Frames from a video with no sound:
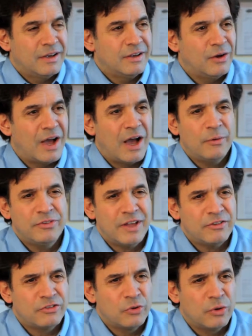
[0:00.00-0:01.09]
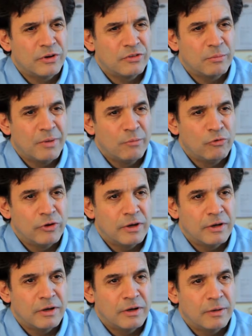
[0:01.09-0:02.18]
How is that stored as a memory?
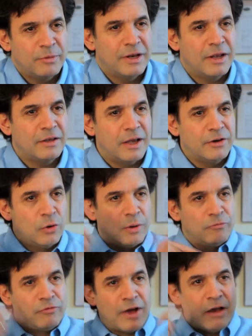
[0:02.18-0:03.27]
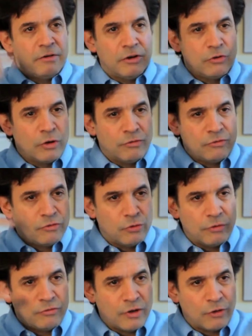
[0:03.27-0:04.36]
I mean, I know I'm firing
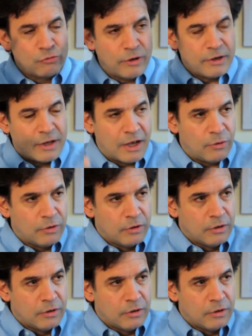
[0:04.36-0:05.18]
nerve cells right now